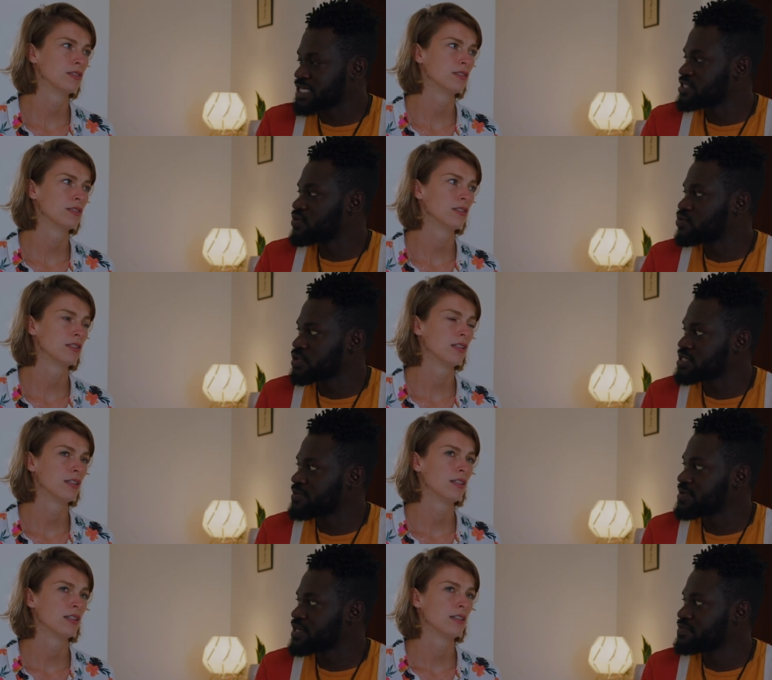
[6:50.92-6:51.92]
Speaker 1: chatting on
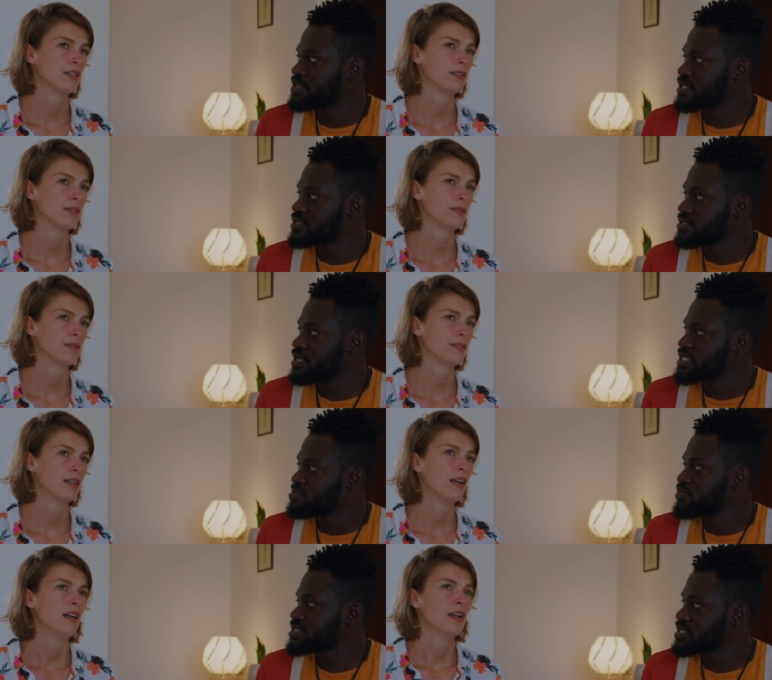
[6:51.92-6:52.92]
WhatsApp and everything.
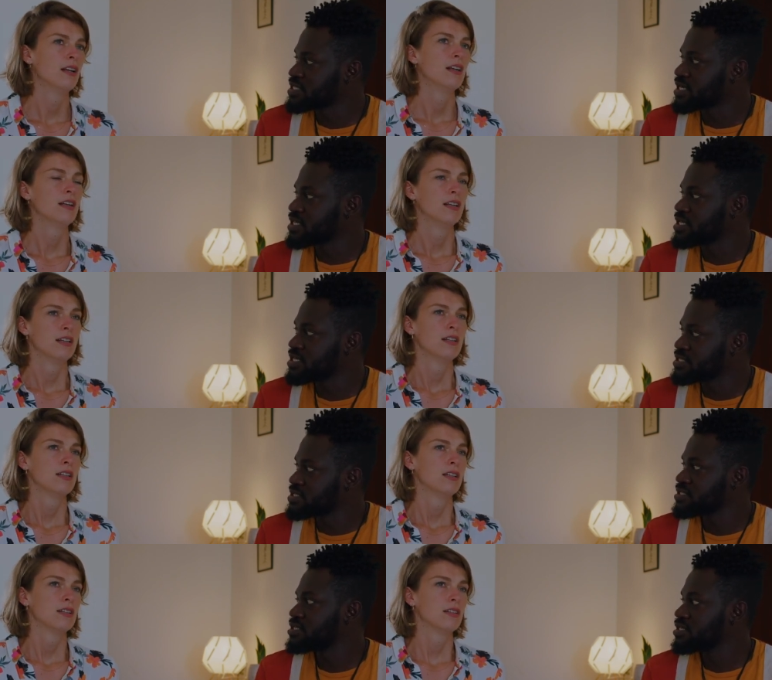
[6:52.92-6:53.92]
Let's be present together.
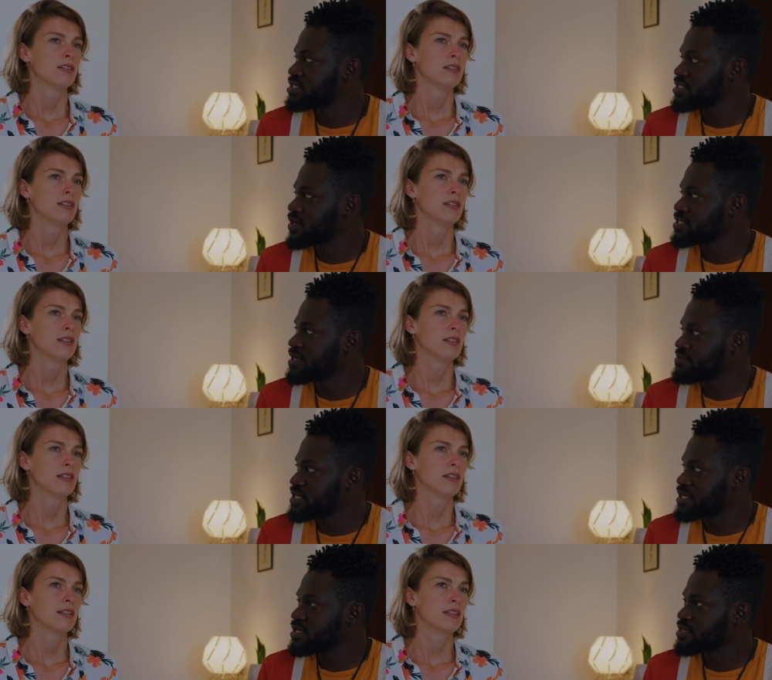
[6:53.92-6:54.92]
Let's start
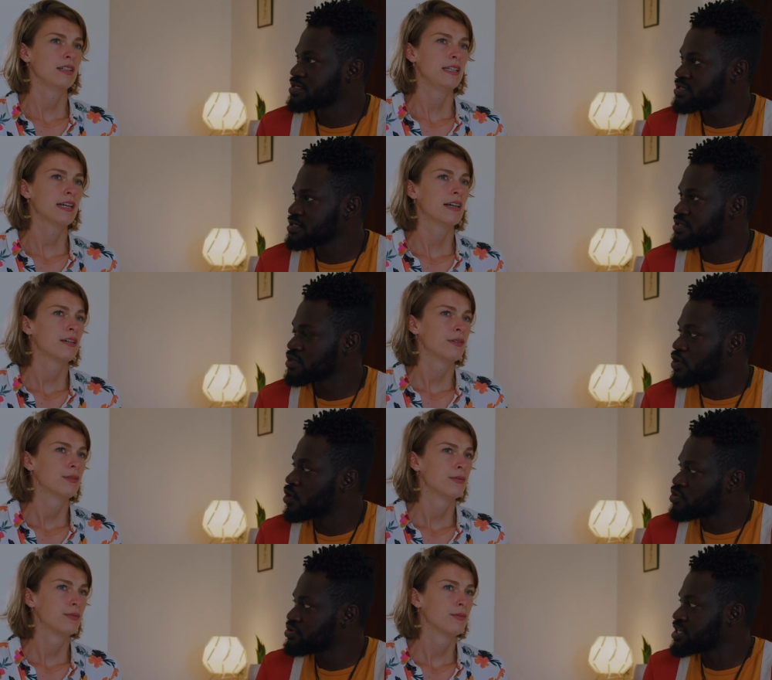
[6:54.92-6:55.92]
something yeah.
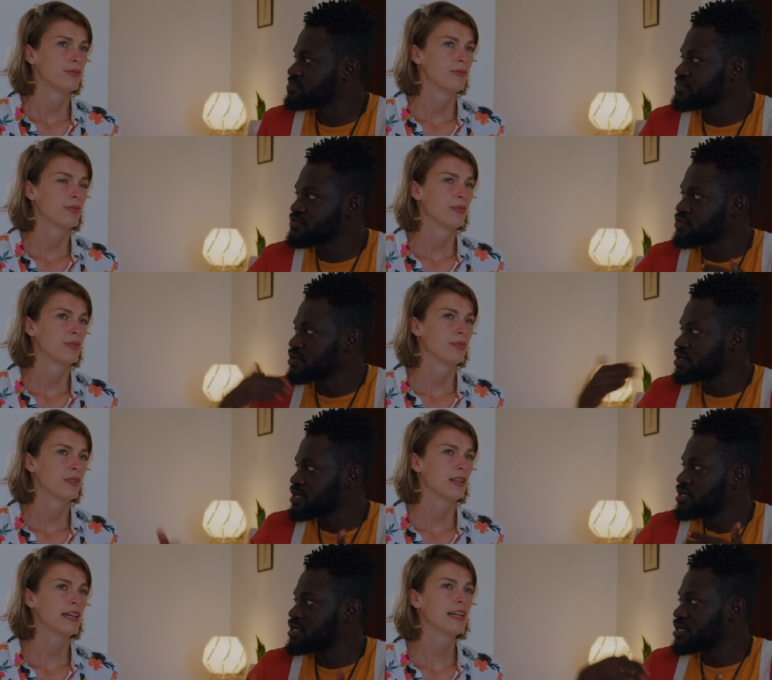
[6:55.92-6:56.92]
concrete
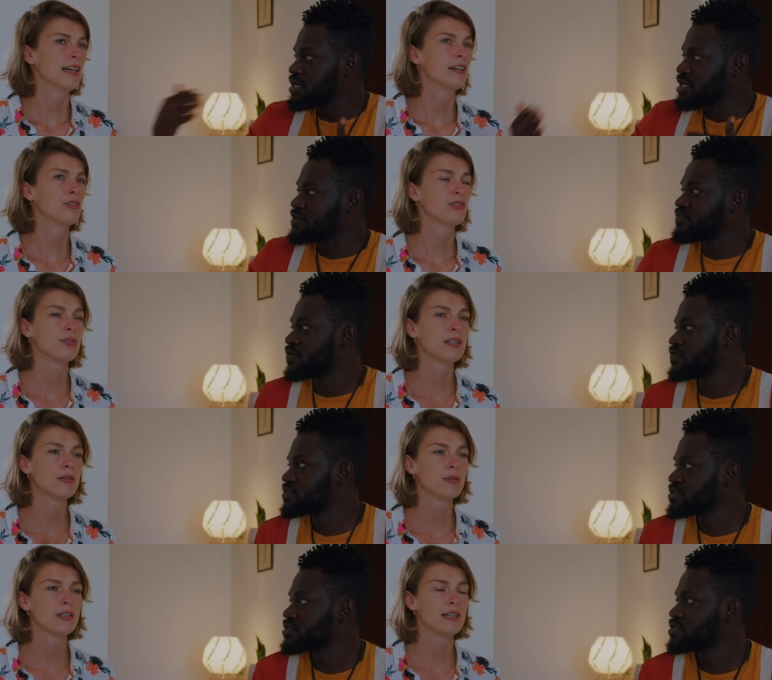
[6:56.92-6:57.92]
before.
Speaker 2: And I also evolves.
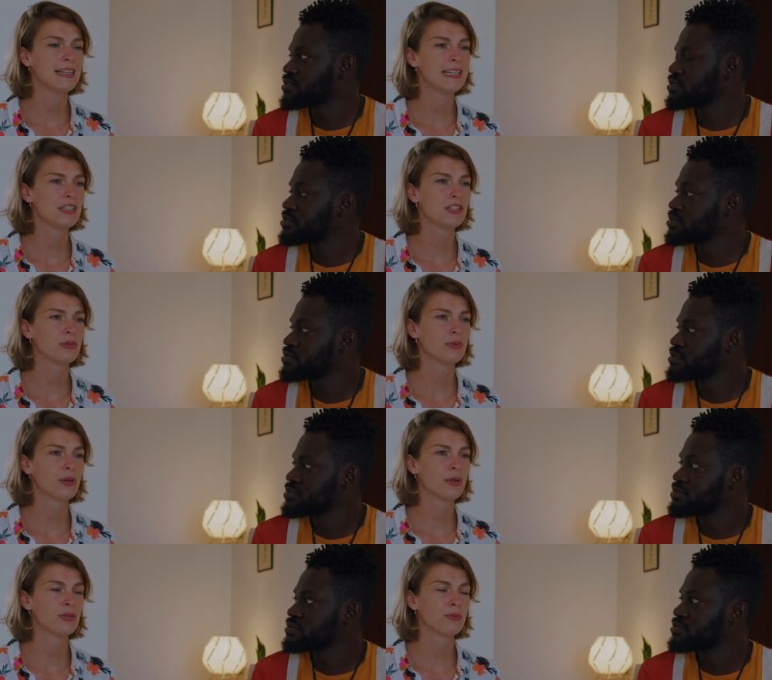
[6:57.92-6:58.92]
didn't want to lead you
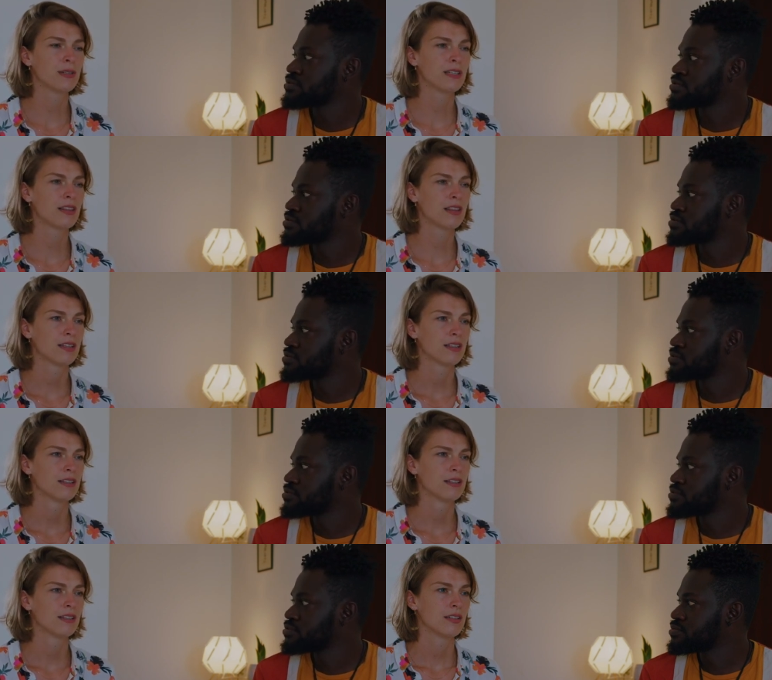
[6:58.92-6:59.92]
on with
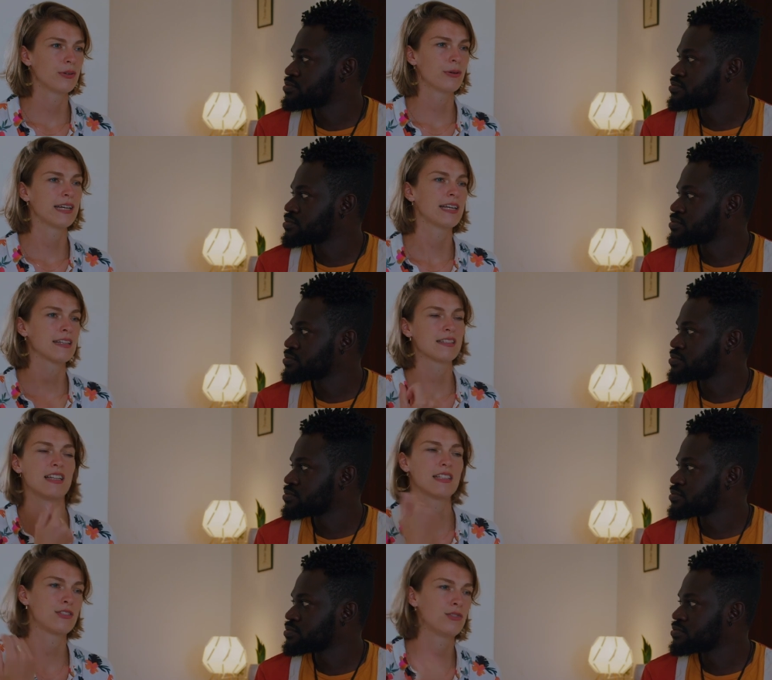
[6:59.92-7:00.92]
okay,
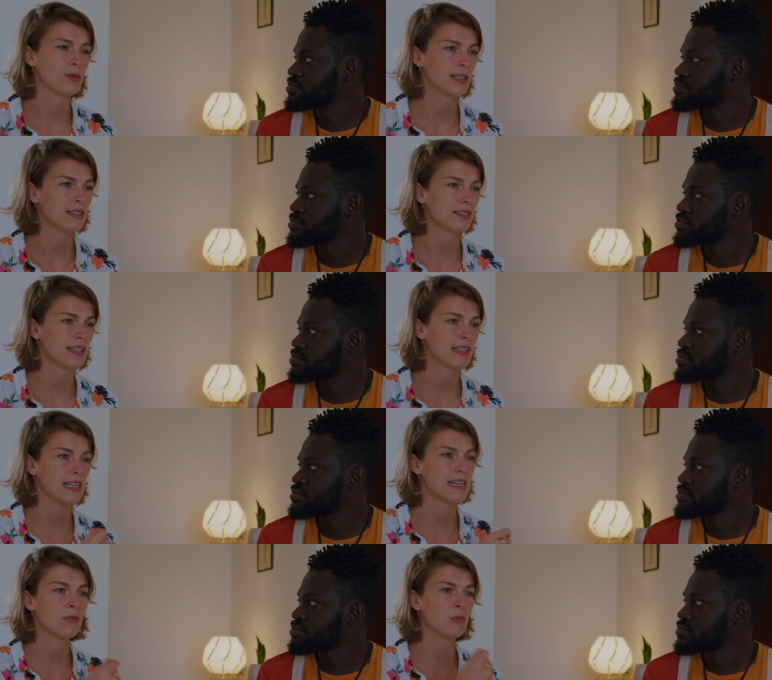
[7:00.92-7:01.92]
yes, let's do this.
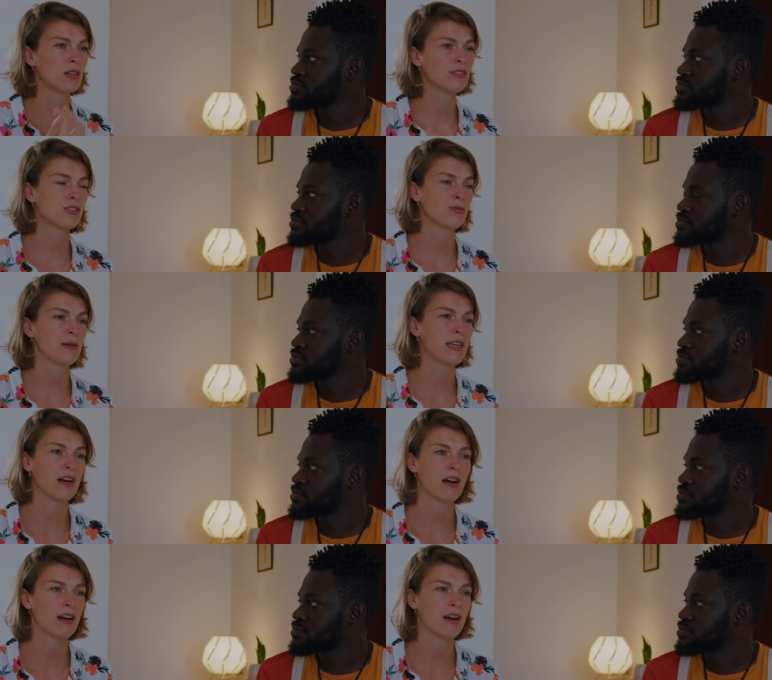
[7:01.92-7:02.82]
And then once we